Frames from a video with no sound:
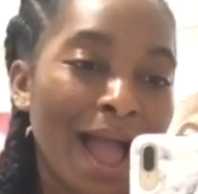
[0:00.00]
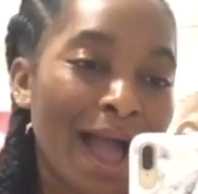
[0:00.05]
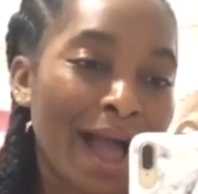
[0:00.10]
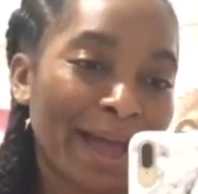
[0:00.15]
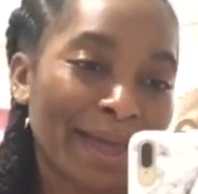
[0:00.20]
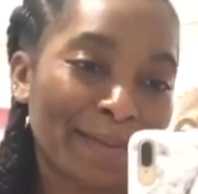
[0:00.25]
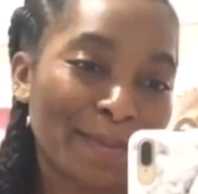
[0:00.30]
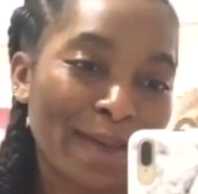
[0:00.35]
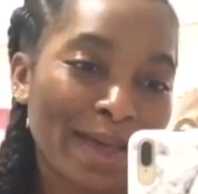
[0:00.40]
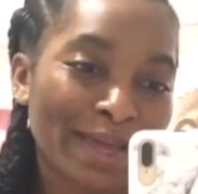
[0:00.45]

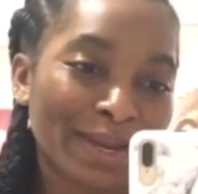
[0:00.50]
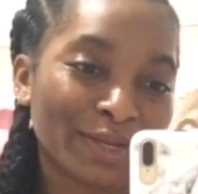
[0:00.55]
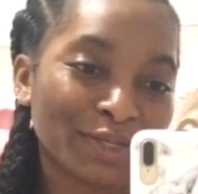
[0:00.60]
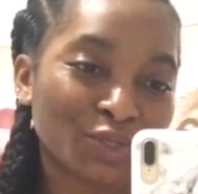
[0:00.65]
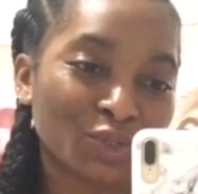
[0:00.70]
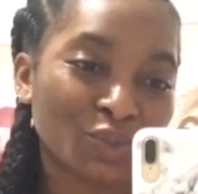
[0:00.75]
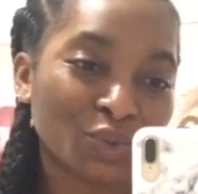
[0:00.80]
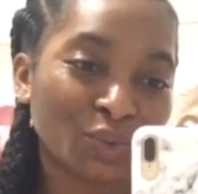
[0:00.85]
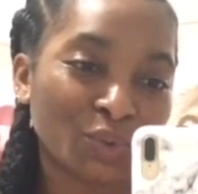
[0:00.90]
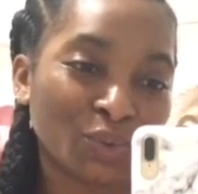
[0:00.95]
I'm headed
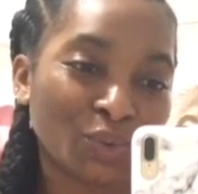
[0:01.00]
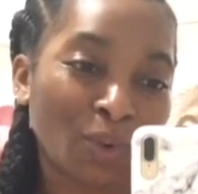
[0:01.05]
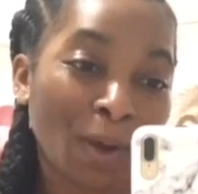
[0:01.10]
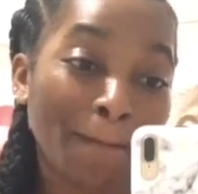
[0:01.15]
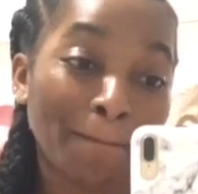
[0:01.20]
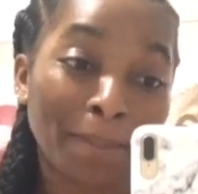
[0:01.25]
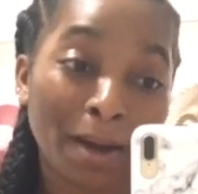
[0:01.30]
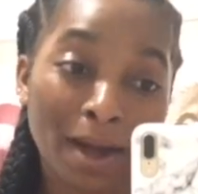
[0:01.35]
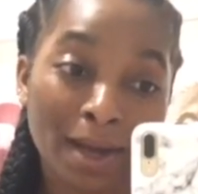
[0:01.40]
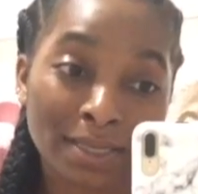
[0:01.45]
to
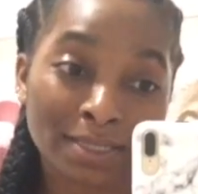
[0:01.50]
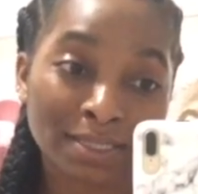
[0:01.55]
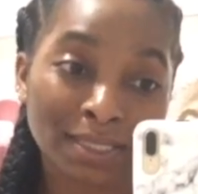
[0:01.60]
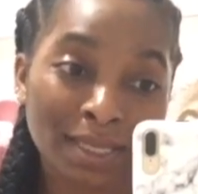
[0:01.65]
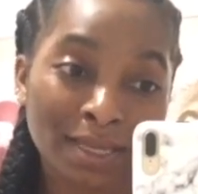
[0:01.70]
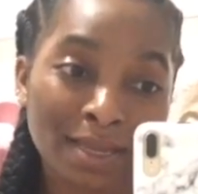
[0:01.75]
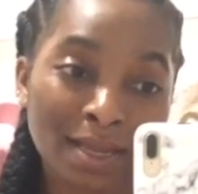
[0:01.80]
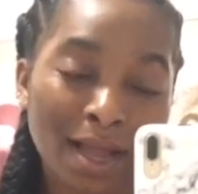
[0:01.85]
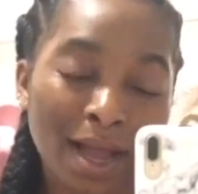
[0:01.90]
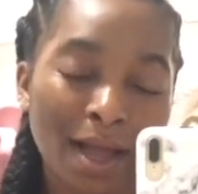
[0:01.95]

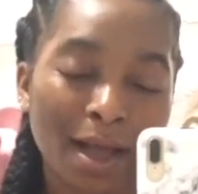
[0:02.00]
boxing.